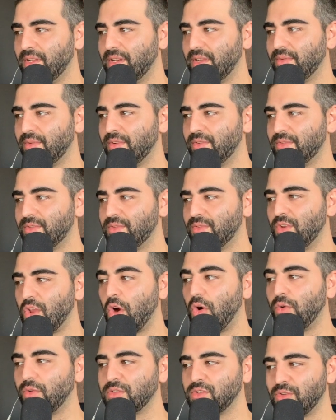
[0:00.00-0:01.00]
Anyone who
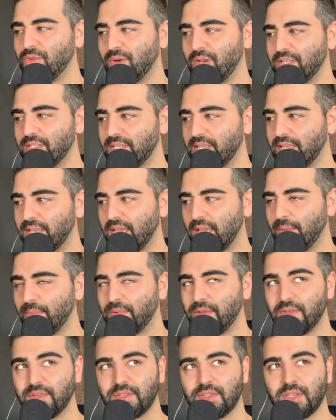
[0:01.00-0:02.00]
knows who Isaac
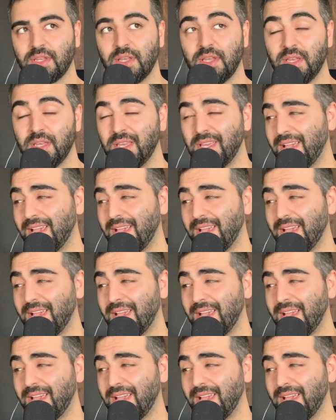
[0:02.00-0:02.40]
Cappy is,